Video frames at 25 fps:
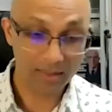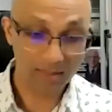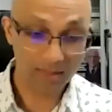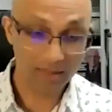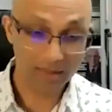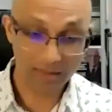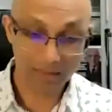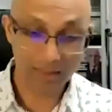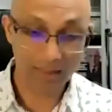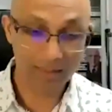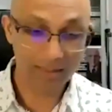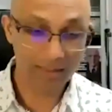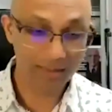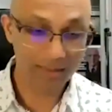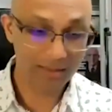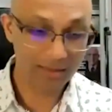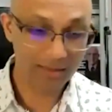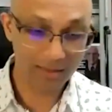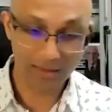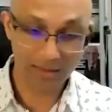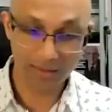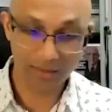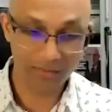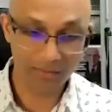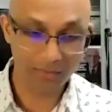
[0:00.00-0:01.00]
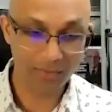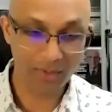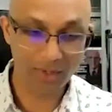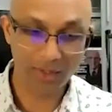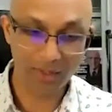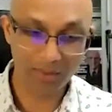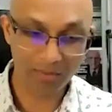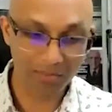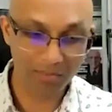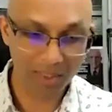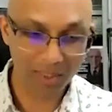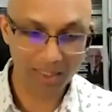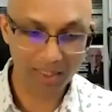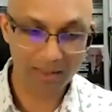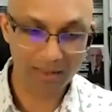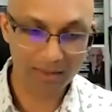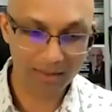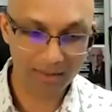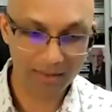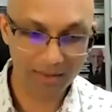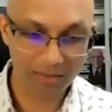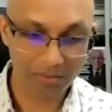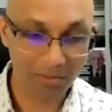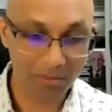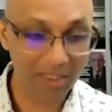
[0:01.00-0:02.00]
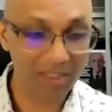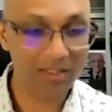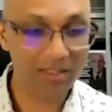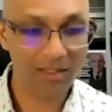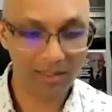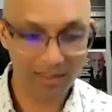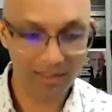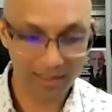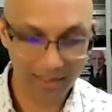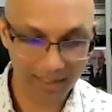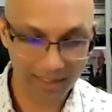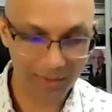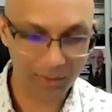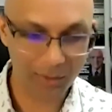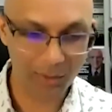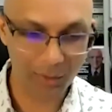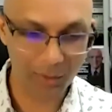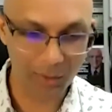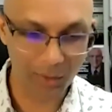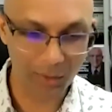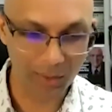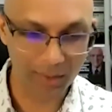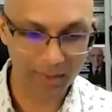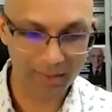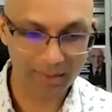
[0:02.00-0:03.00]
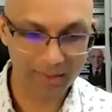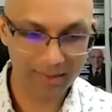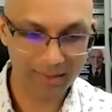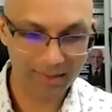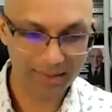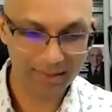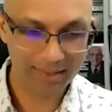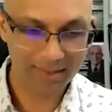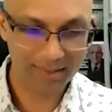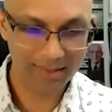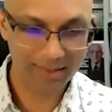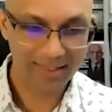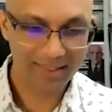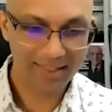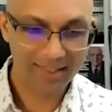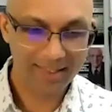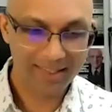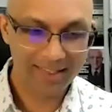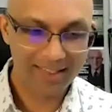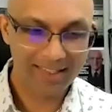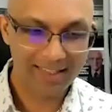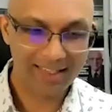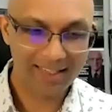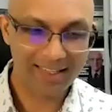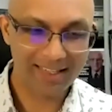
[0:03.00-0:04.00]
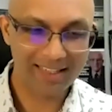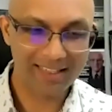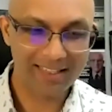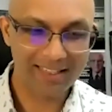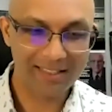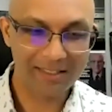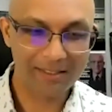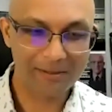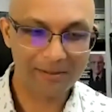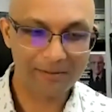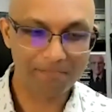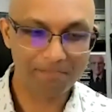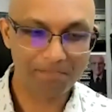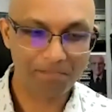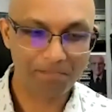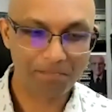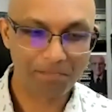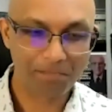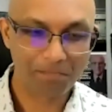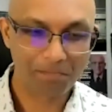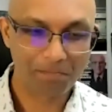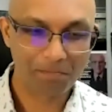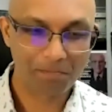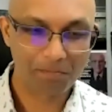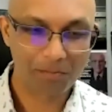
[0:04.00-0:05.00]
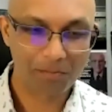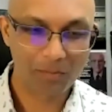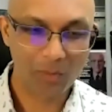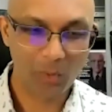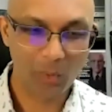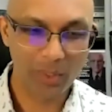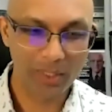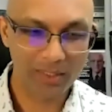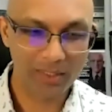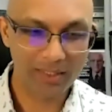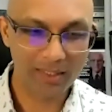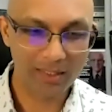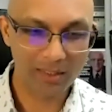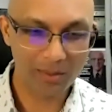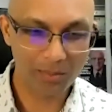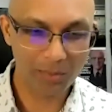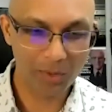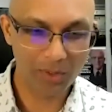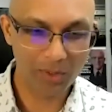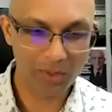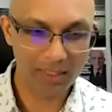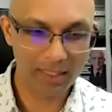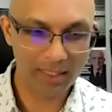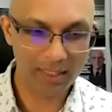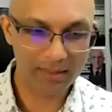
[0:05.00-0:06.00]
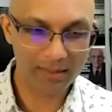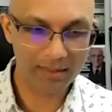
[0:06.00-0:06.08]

is a very big mission that you're on, and when you think about